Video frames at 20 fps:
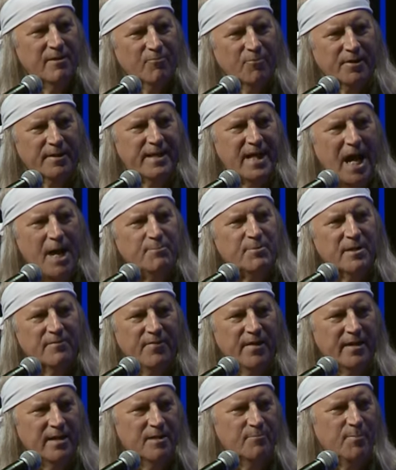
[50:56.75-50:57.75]
were
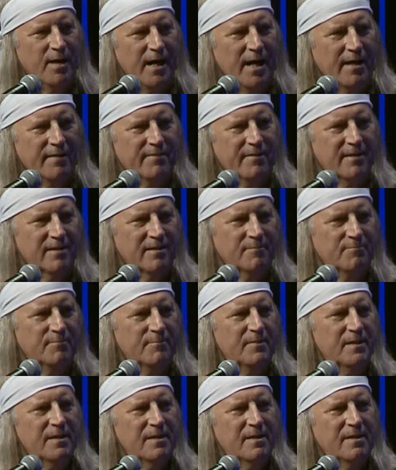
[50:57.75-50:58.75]
captivated by
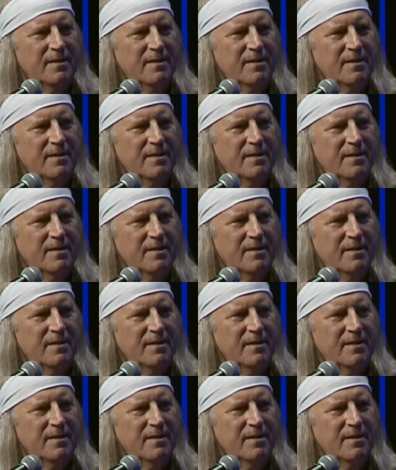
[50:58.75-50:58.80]
them.